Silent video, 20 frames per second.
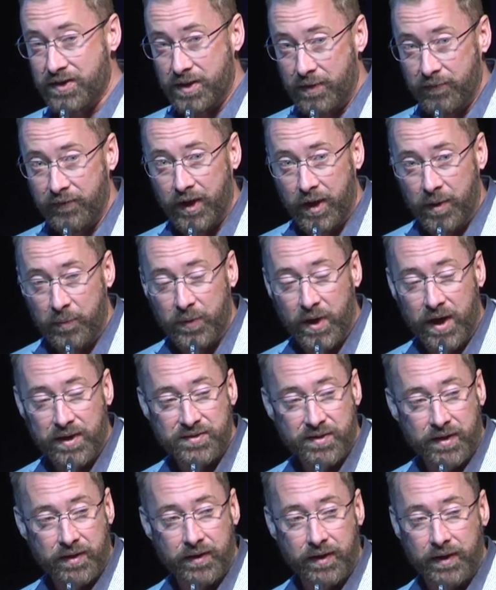and actually I'm very
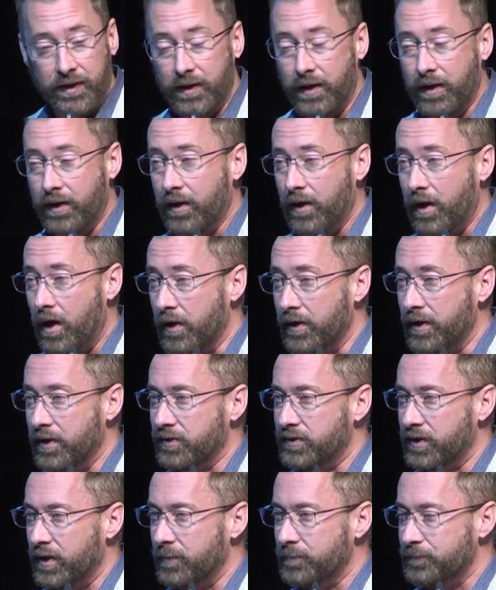impressed with the
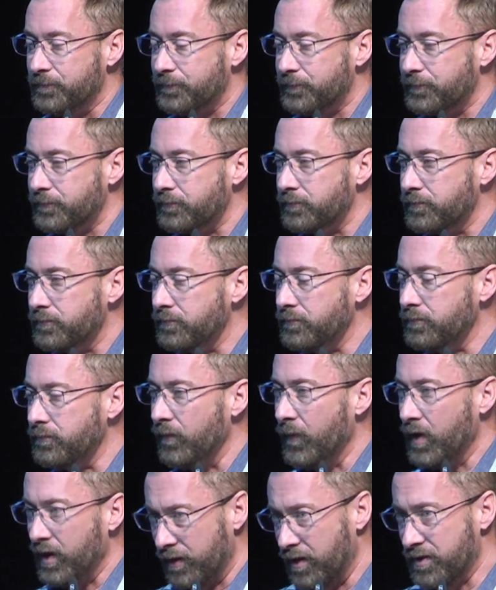audience here,
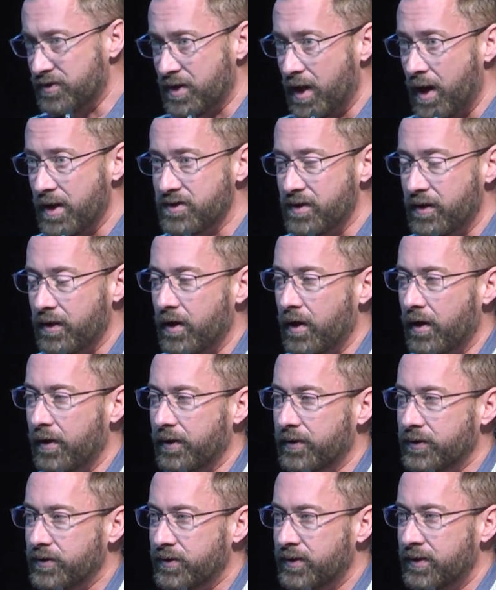the size of
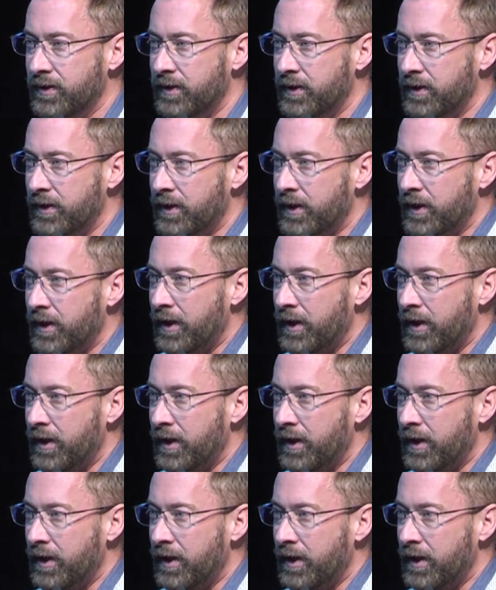the audience,